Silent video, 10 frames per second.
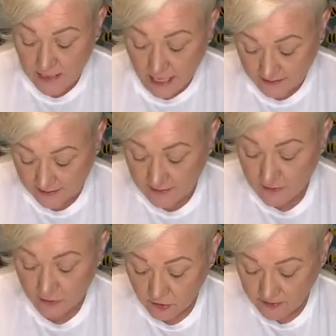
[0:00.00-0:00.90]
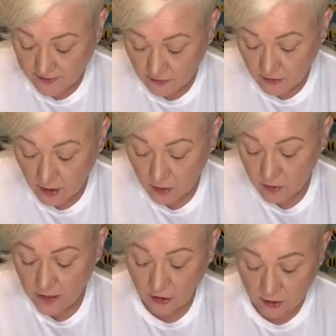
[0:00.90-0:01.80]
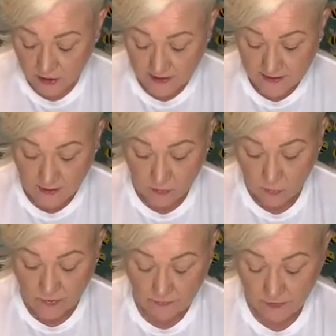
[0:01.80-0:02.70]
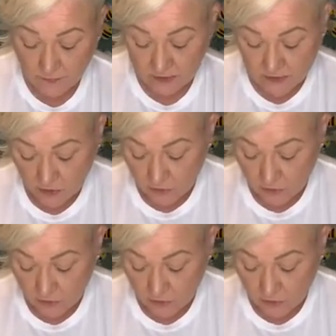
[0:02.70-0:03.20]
Yes, they're a silicone, and you're gonna see when we flip these